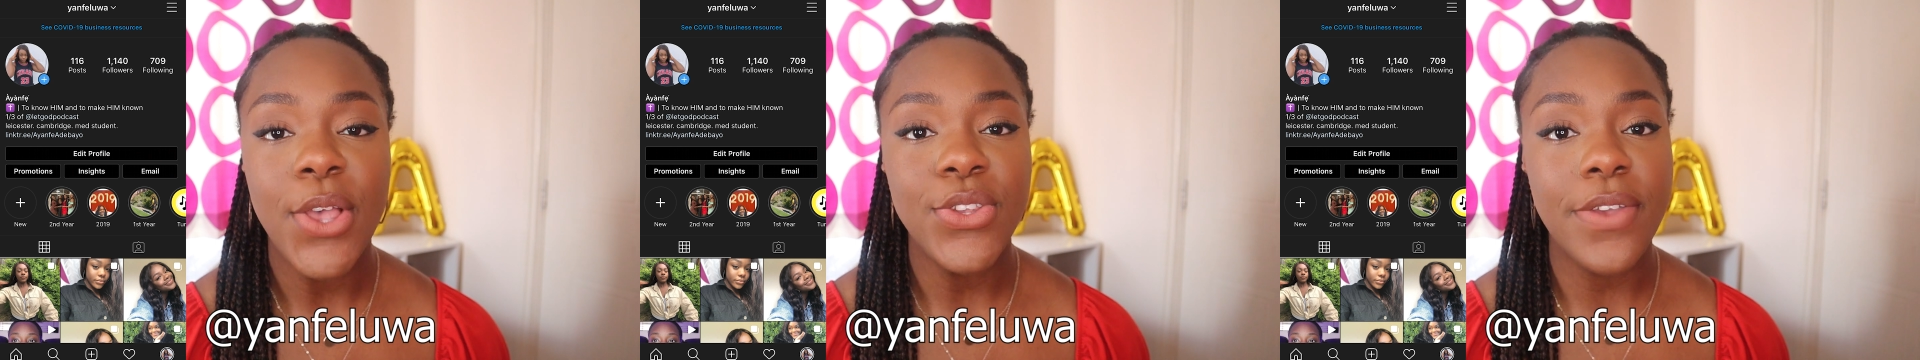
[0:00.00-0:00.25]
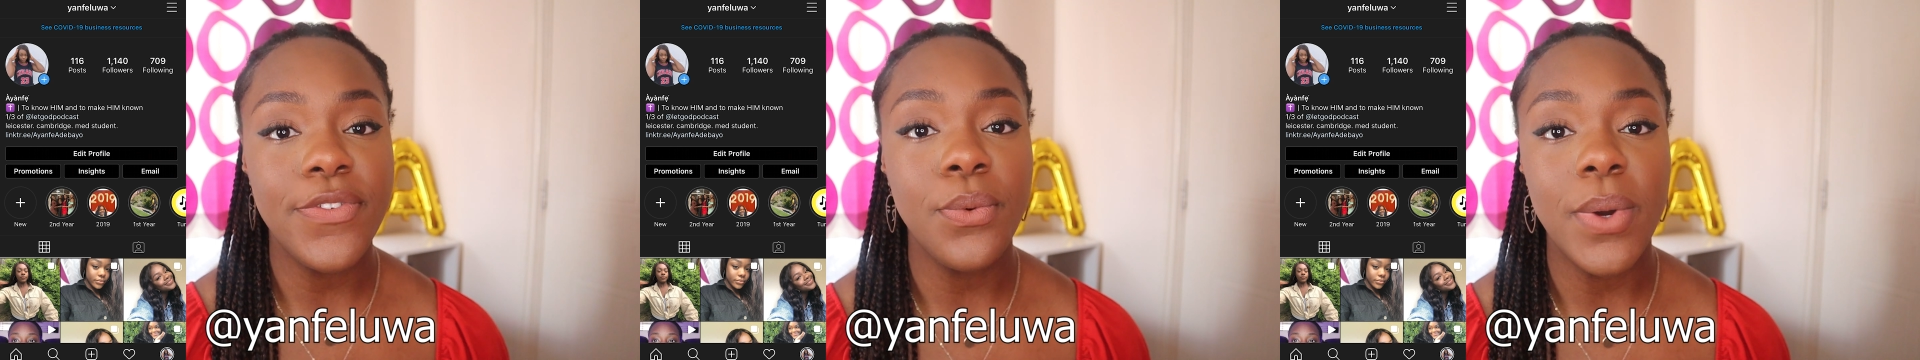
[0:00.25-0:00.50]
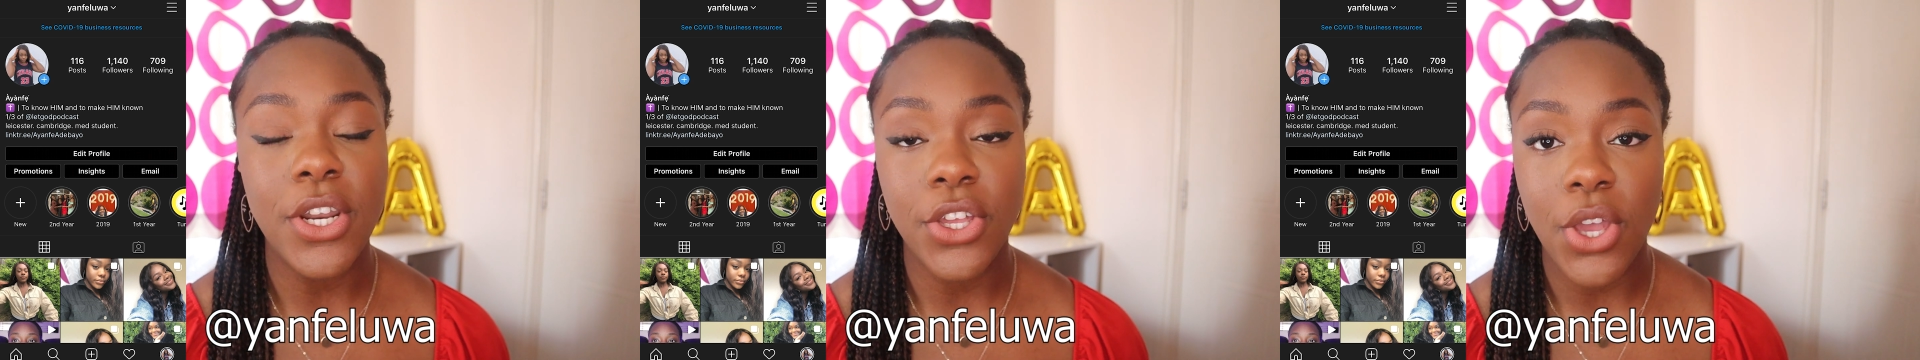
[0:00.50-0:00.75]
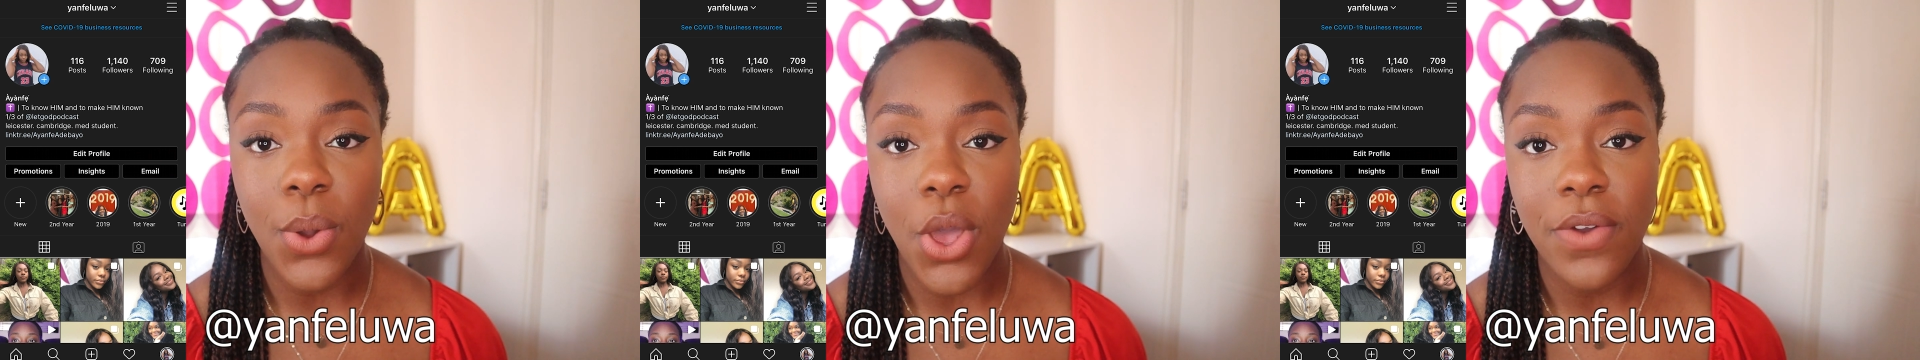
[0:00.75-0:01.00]
So if you
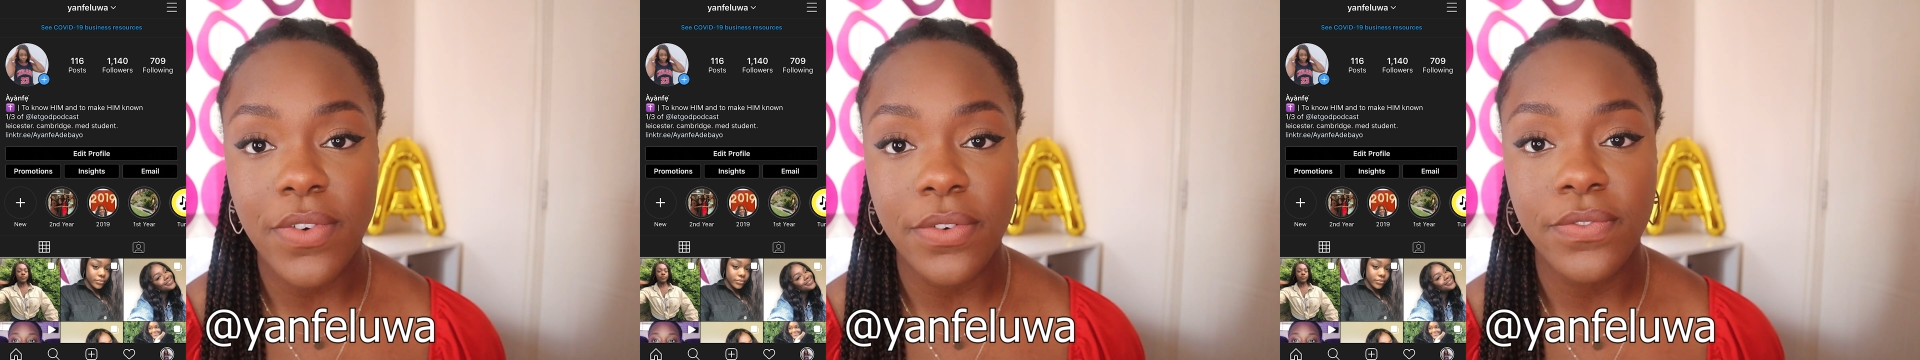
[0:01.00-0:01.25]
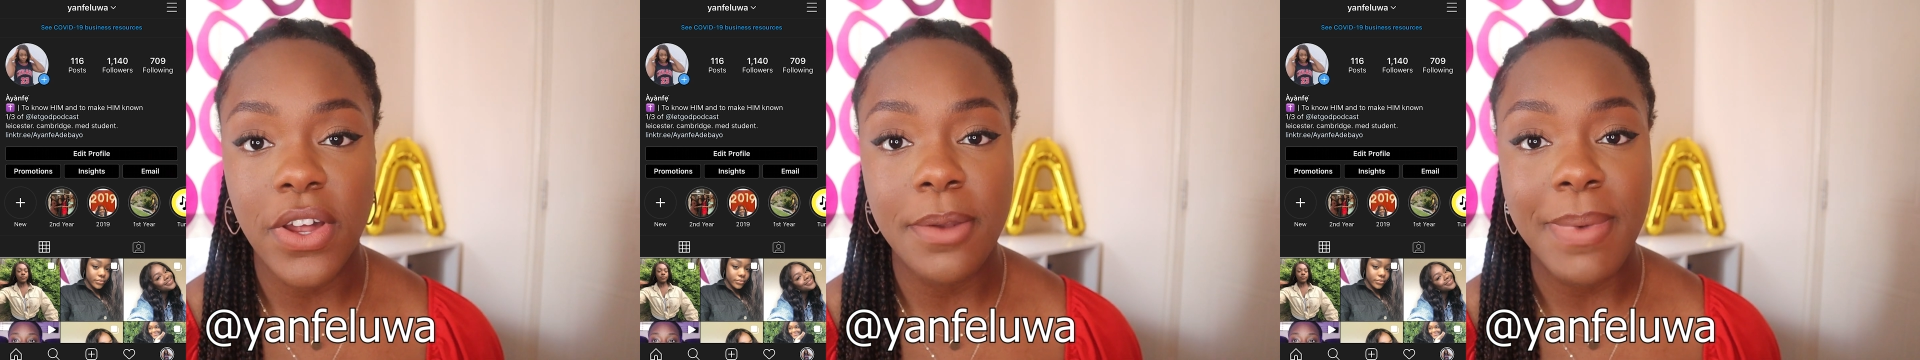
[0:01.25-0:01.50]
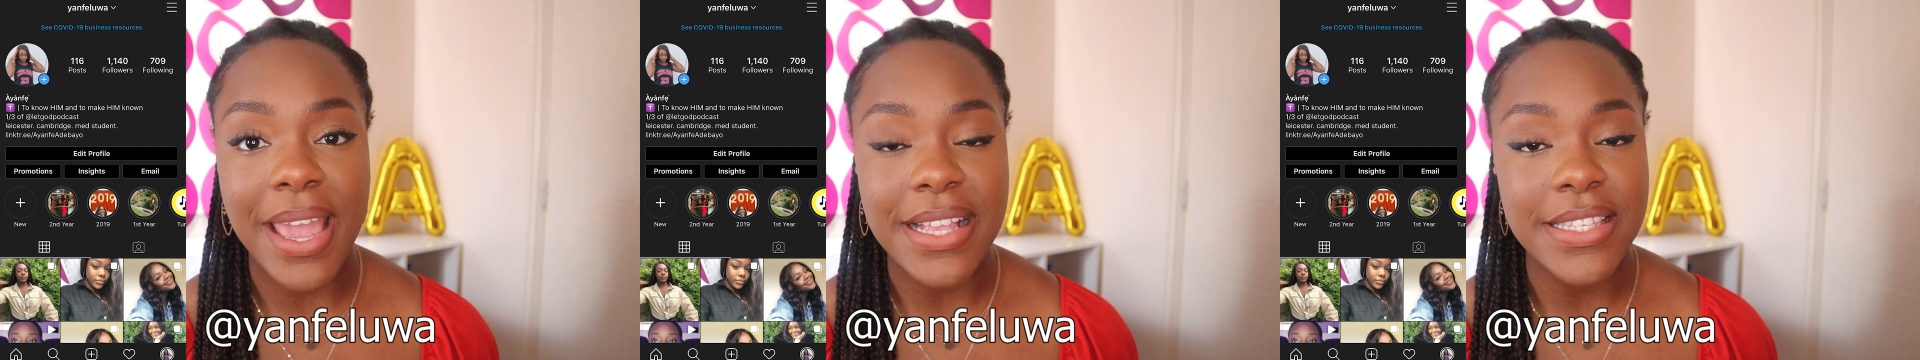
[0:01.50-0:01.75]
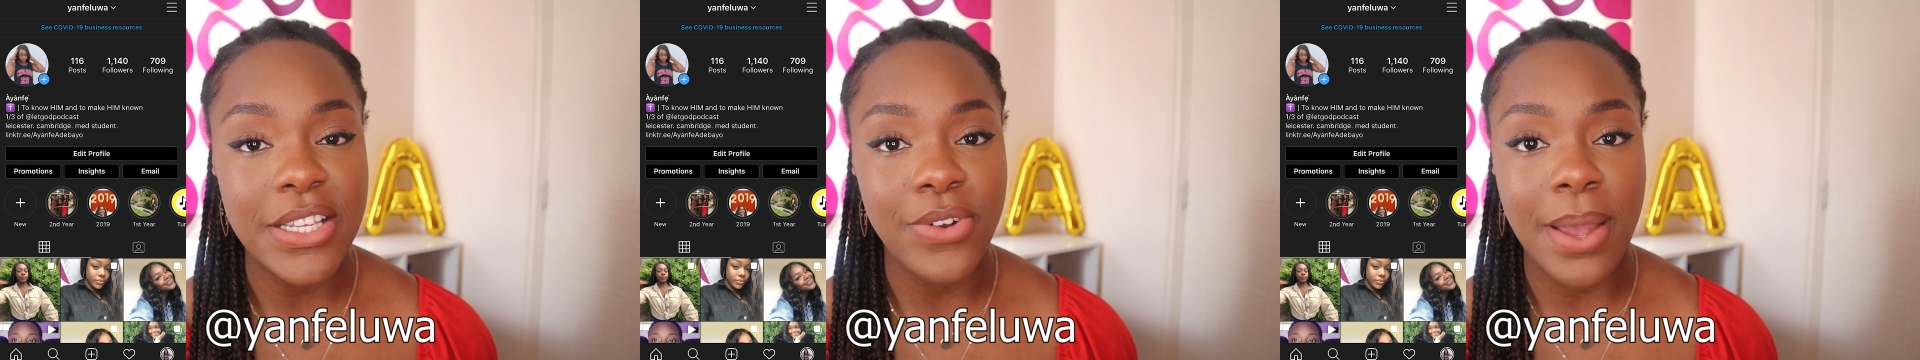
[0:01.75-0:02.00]
wanna go over and follow my
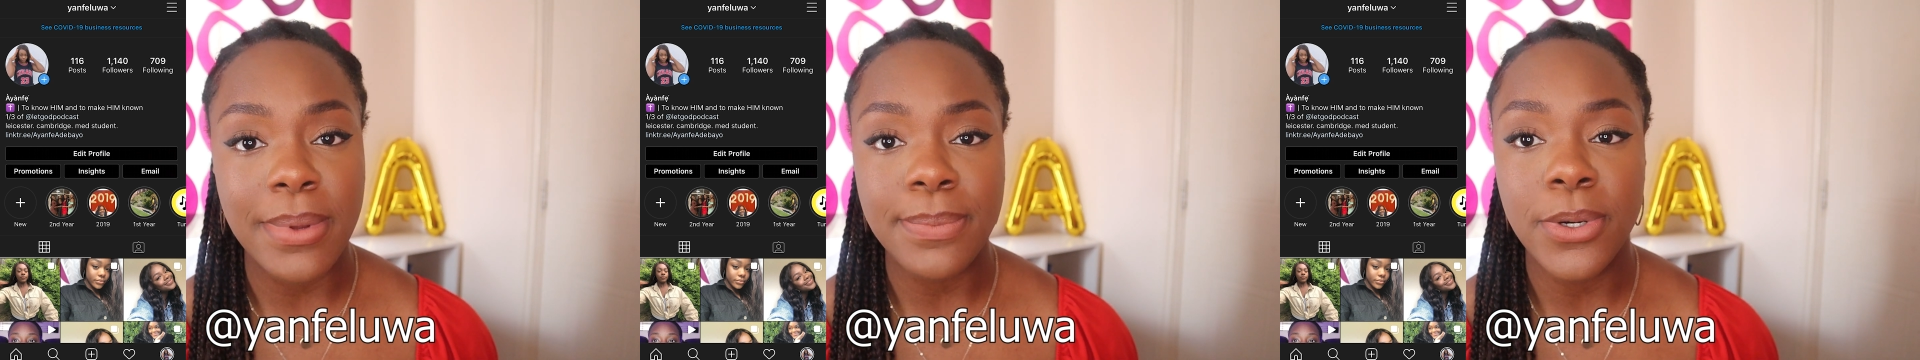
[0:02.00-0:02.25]
Instagram,